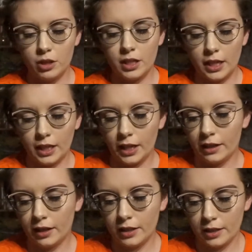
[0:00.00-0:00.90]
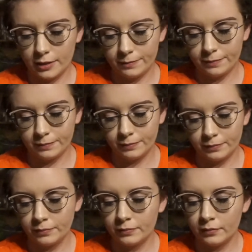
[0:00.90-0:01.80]
just gonna cut this,
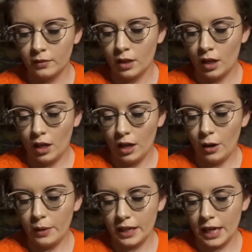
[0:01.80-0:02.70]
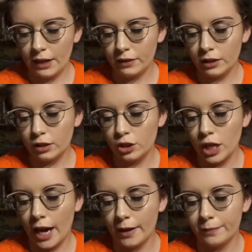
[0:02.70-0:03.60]
and we can have a little
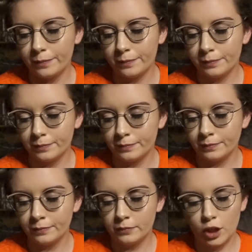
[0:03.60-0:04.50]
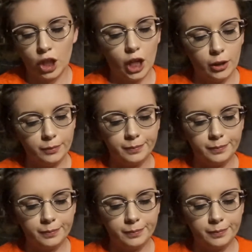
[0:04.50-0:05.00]
chat, you know?